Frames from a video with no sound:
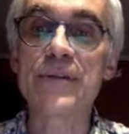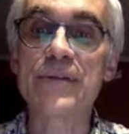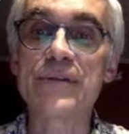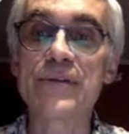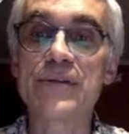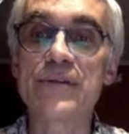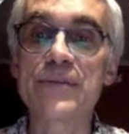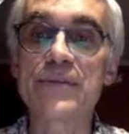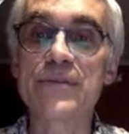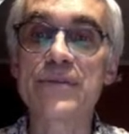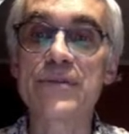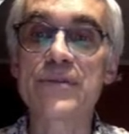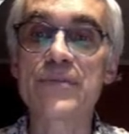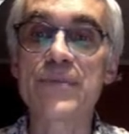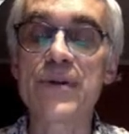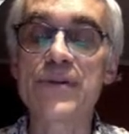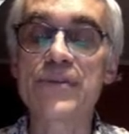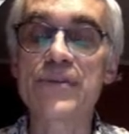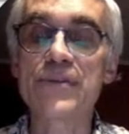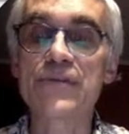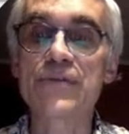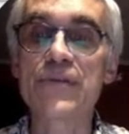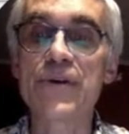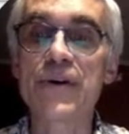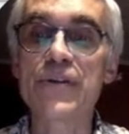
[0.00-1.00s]
It's a special
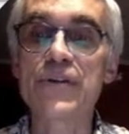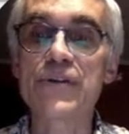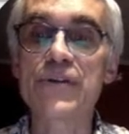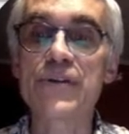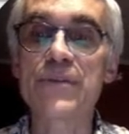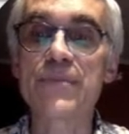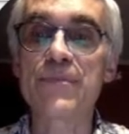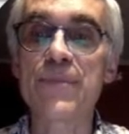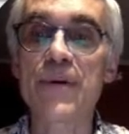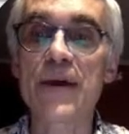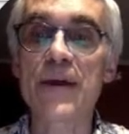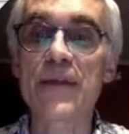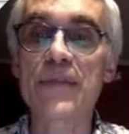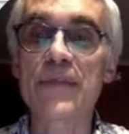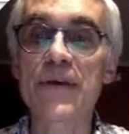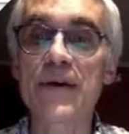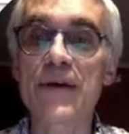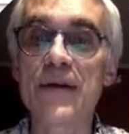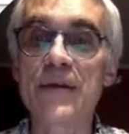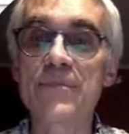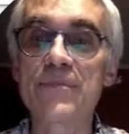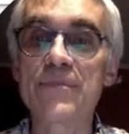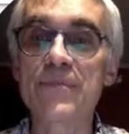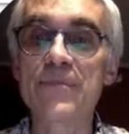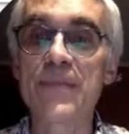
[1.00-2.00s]
function in
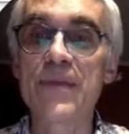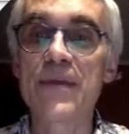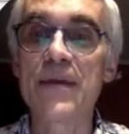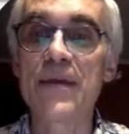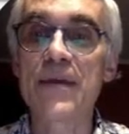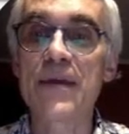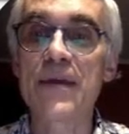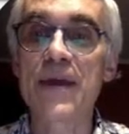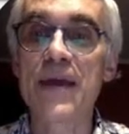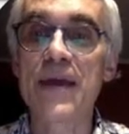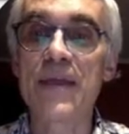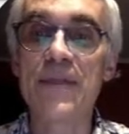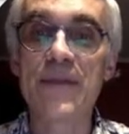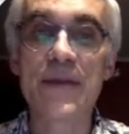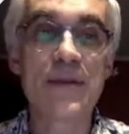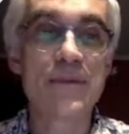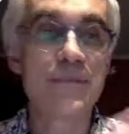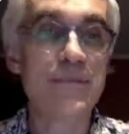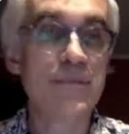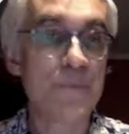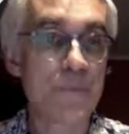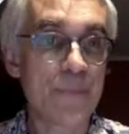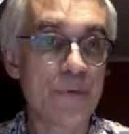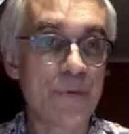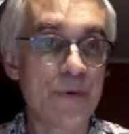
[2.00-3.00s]
Python. And then
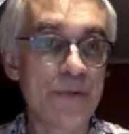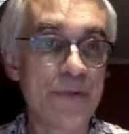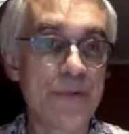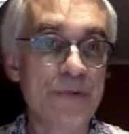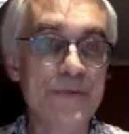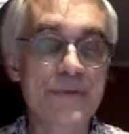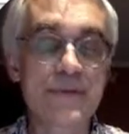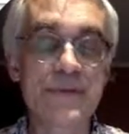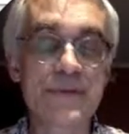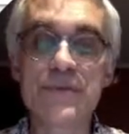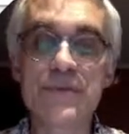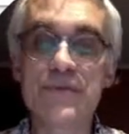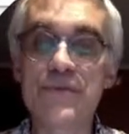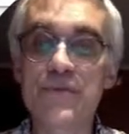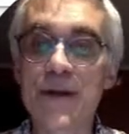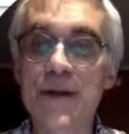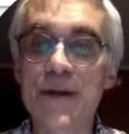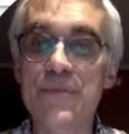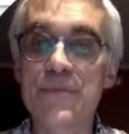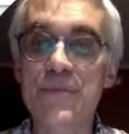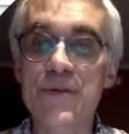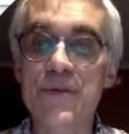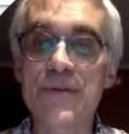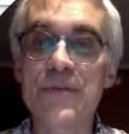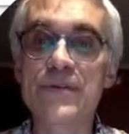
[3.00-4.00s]
parenthesis, round
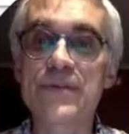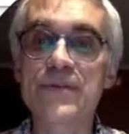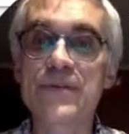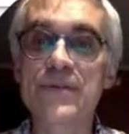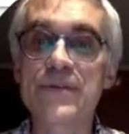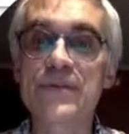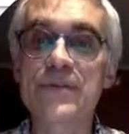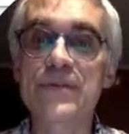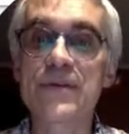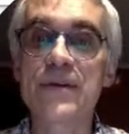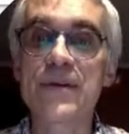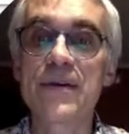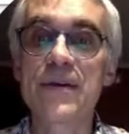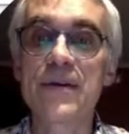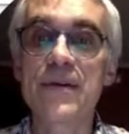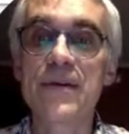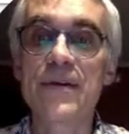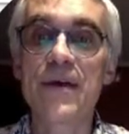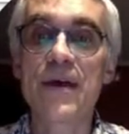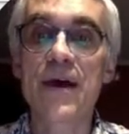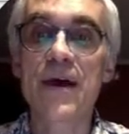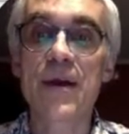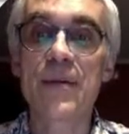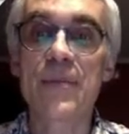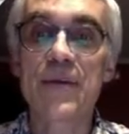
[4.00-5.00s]
parenthesis,
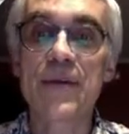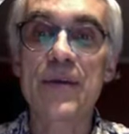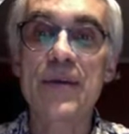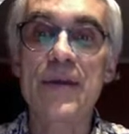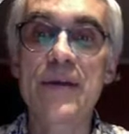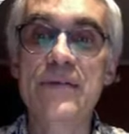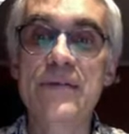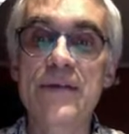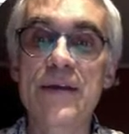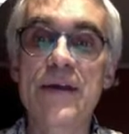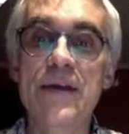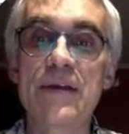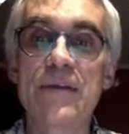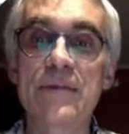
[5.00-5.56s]
uppercase L.